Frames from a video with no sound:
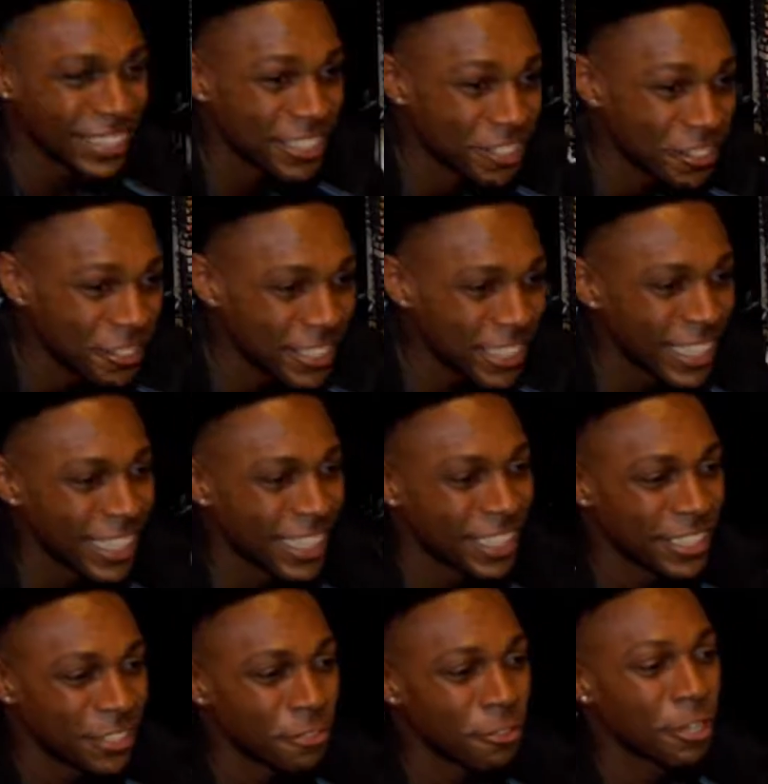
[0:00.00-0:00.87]
shoes gonna
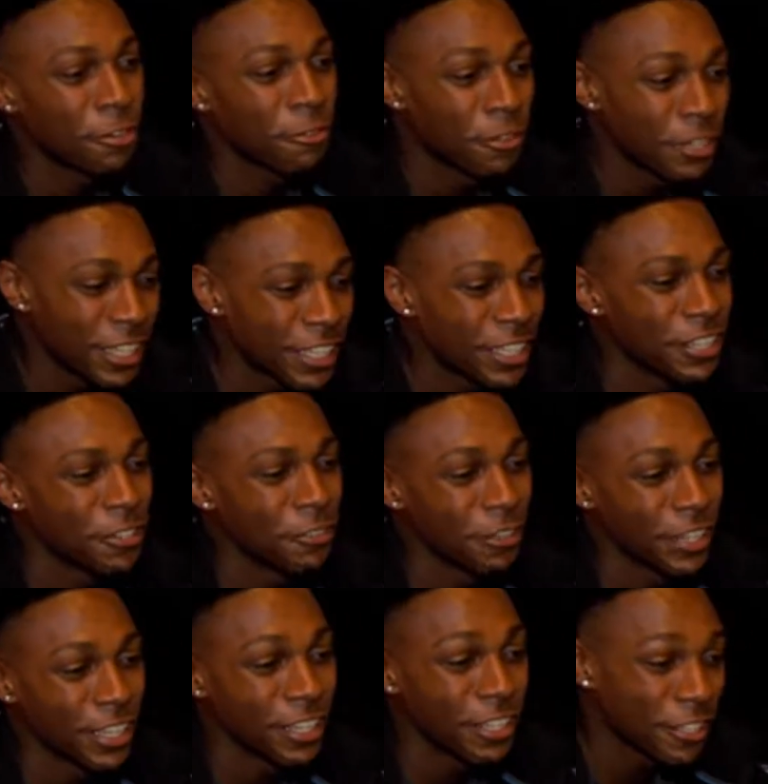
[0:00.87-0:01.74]
get you where you want to go
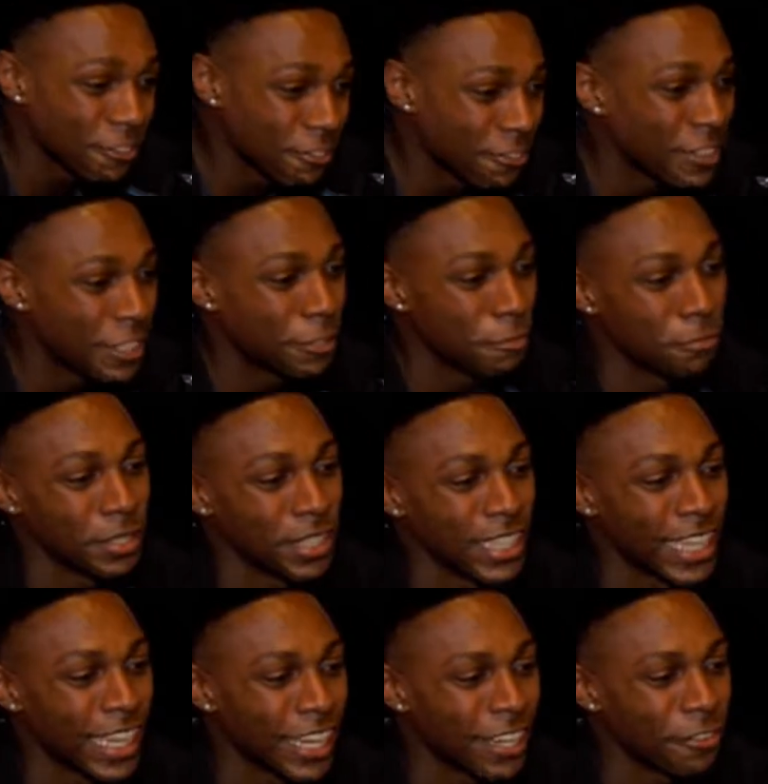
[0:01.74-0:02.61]
when they're on your feet, but
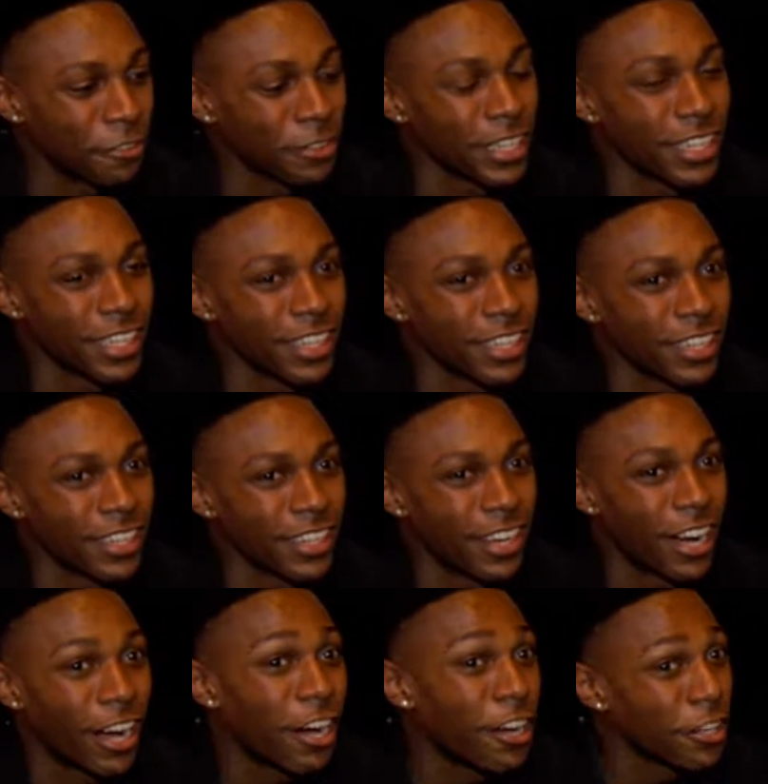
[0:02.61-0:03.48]
not when they're
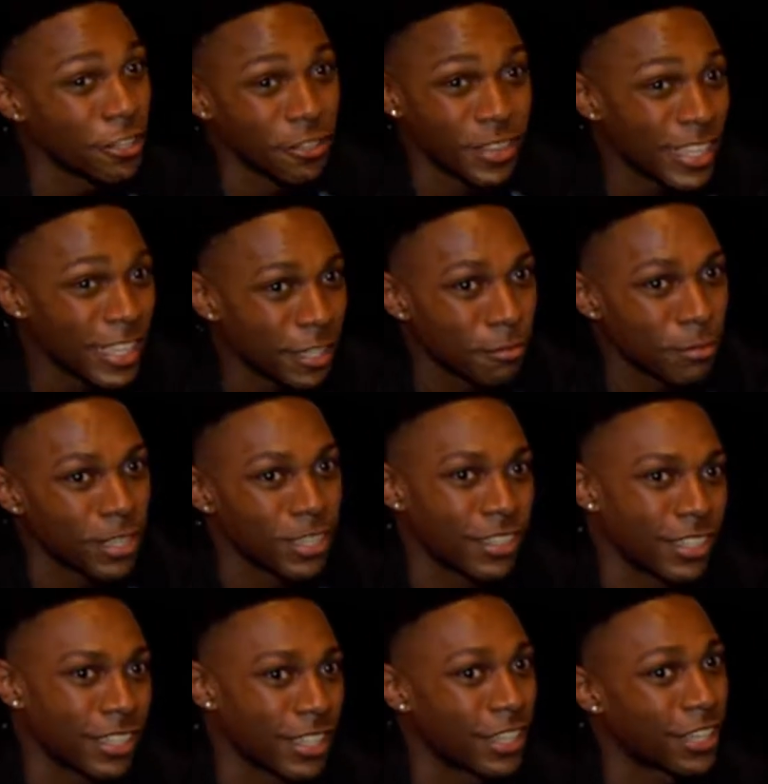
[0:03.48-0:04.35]
all you think
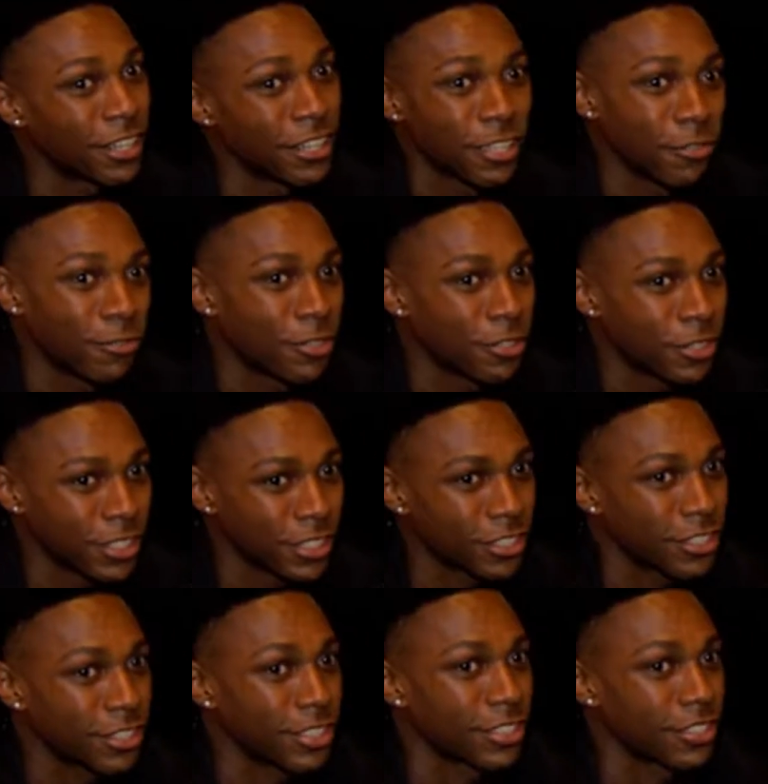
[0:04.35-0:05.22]
about and all you're focused
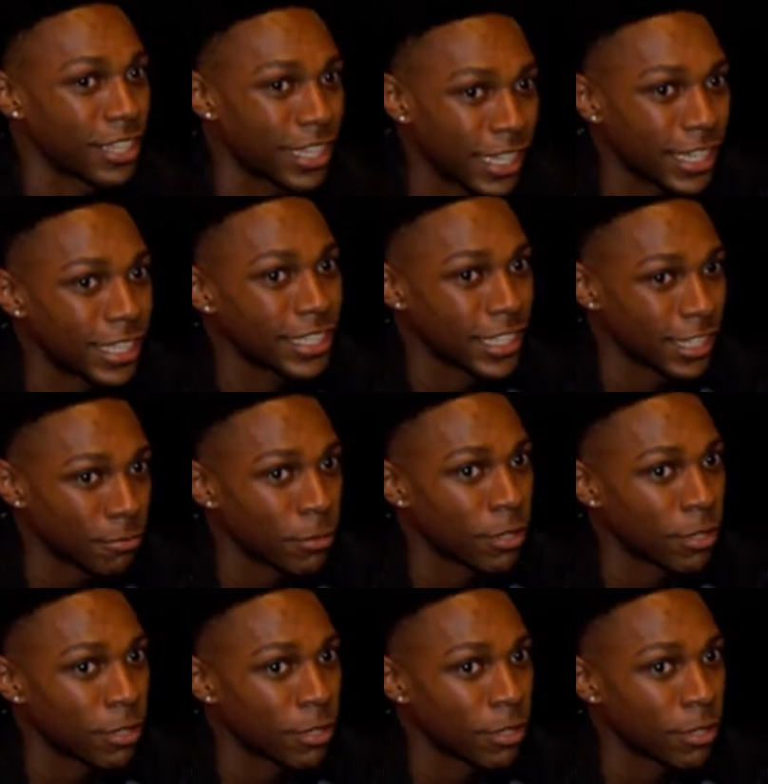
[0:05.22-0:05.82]
on. So I had to change